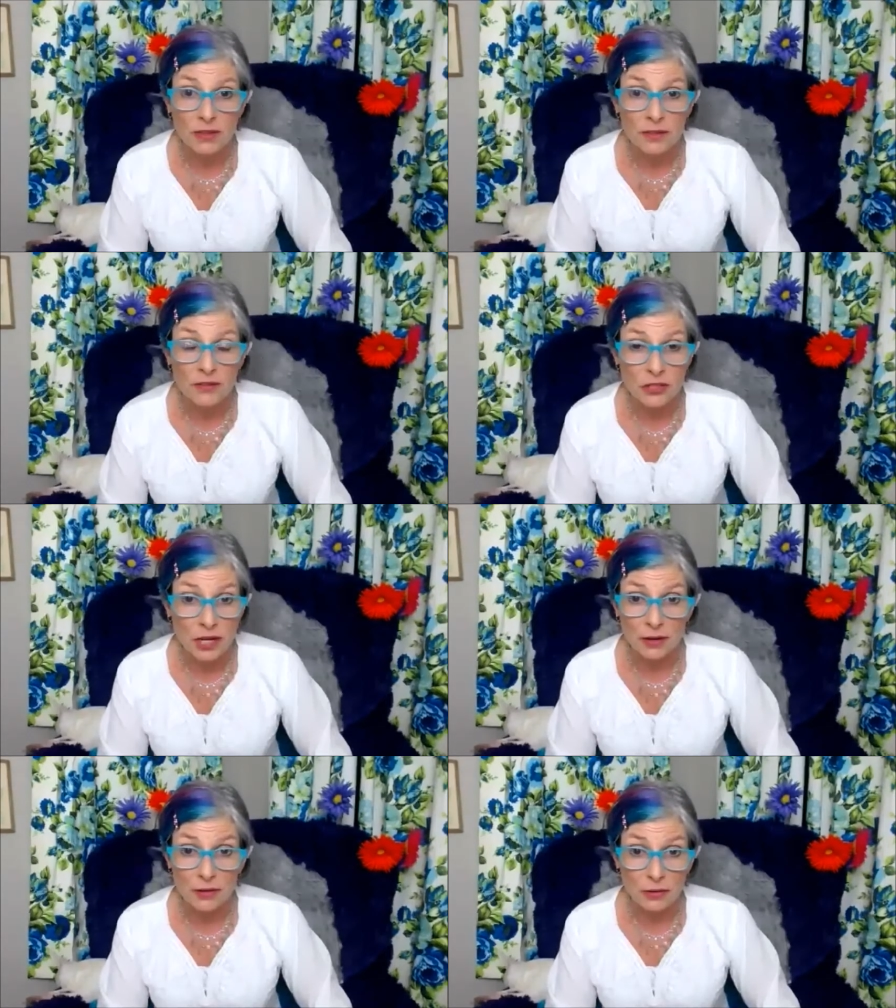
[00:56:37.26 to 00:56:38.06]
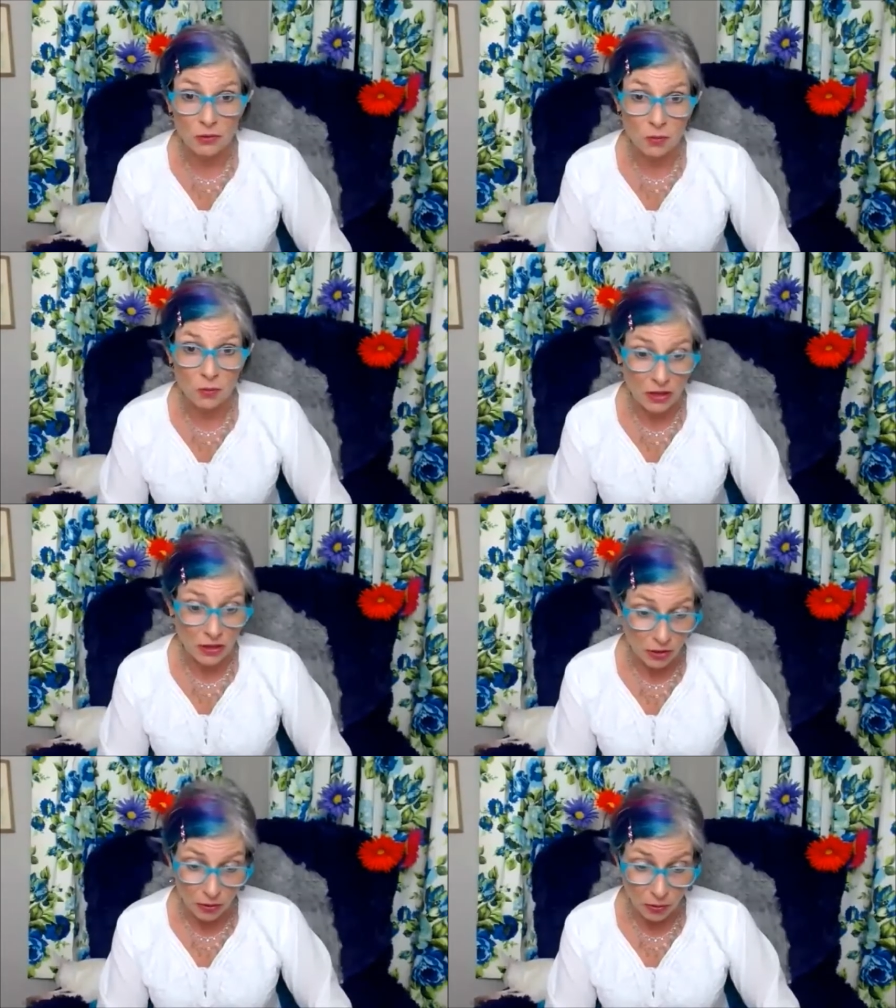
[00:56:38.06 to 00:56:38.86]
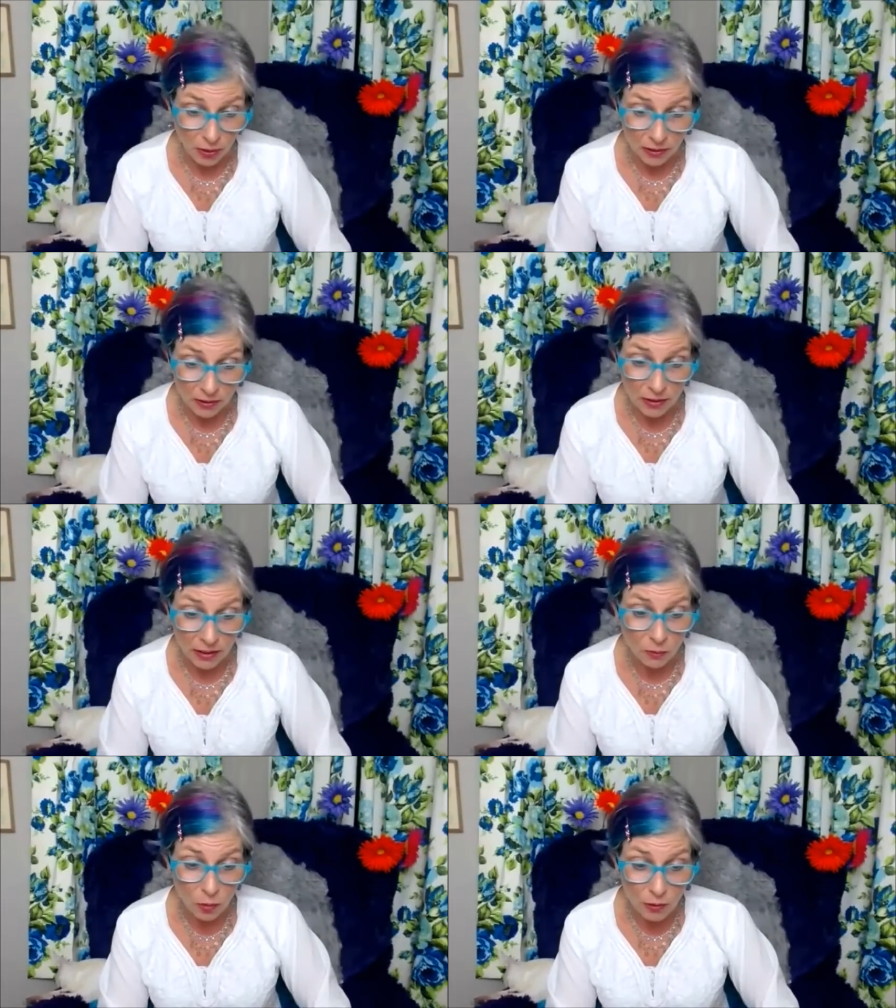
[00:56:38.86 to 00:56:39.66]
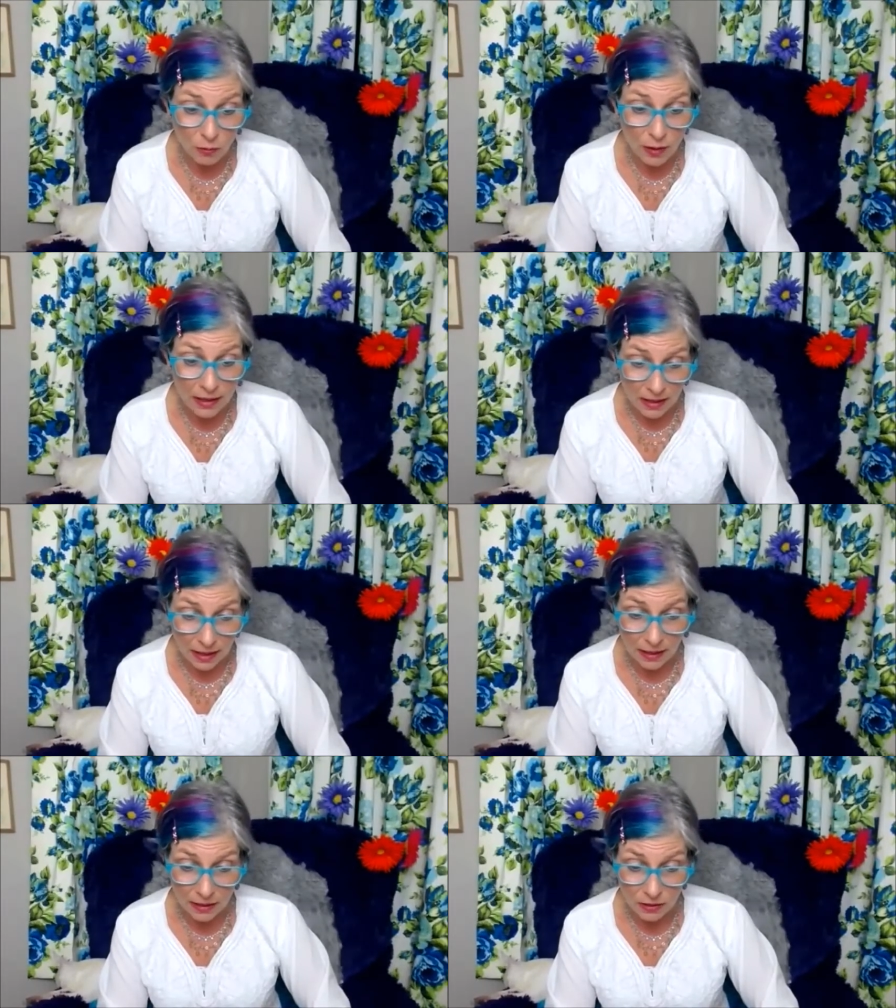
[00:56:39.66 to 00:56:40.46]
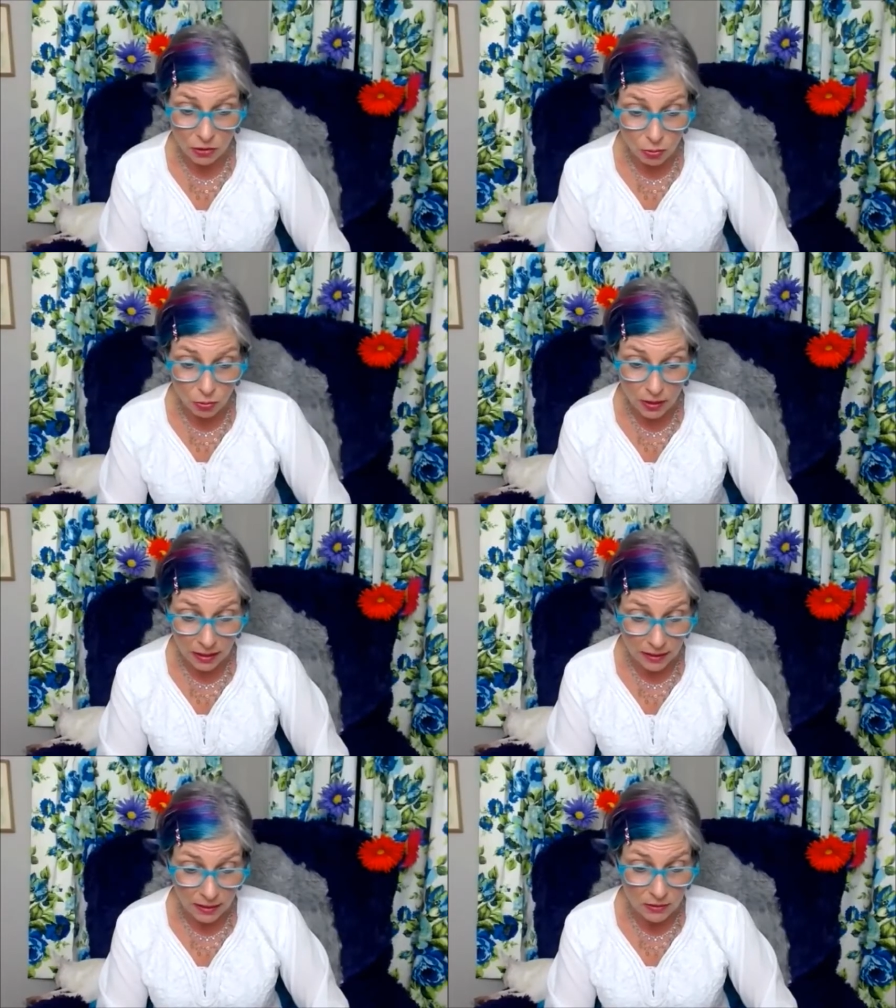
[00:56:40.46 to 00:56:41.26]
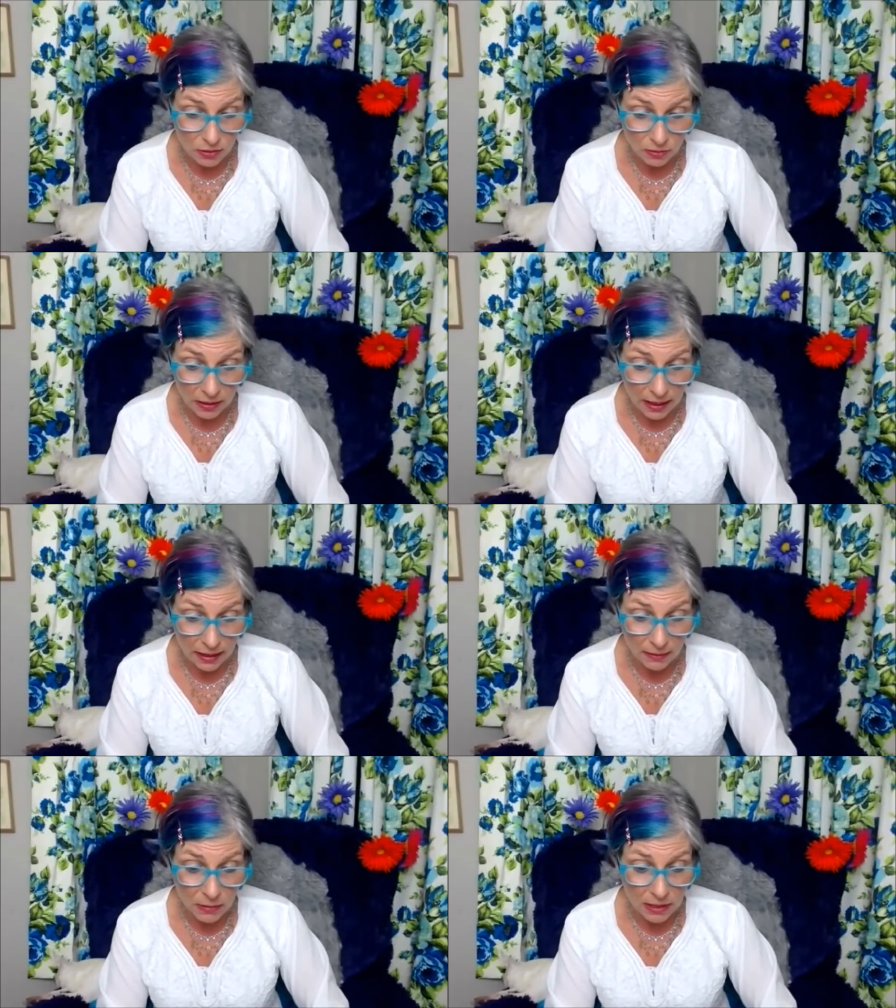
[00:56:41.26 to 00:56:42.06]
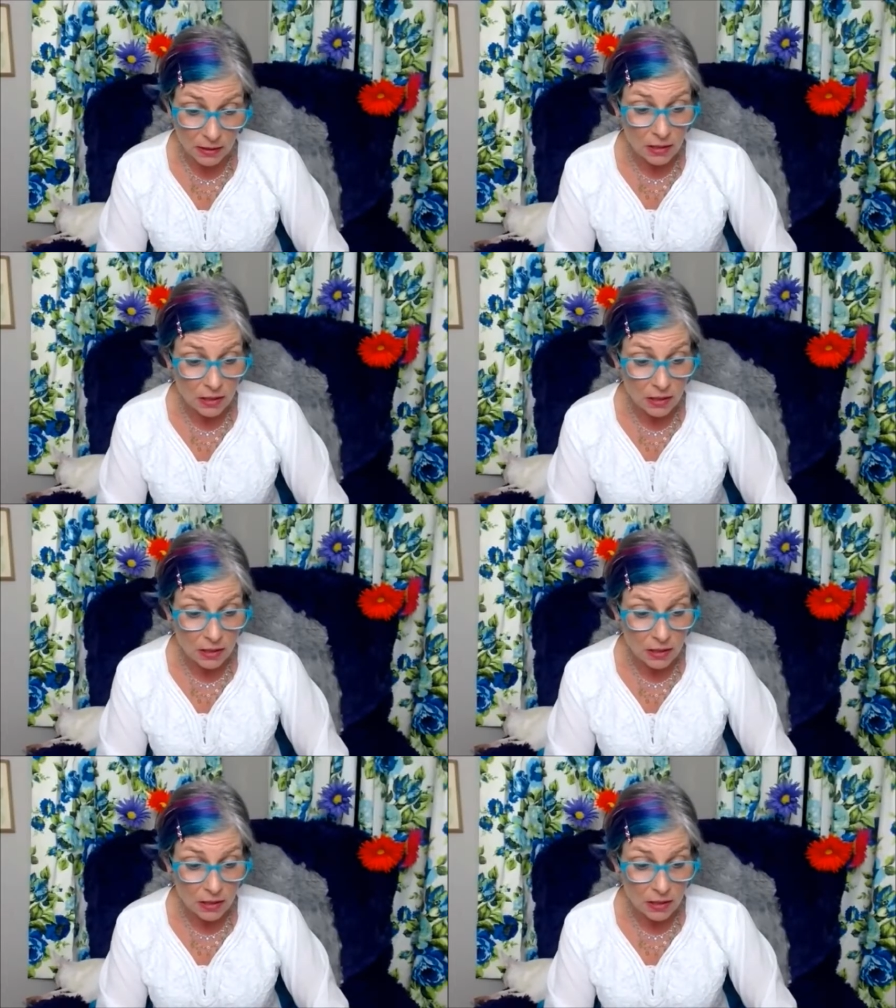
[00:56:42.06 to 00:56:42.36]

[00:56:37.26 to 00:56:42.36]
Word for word: share those with you and in one way that you can do that I mean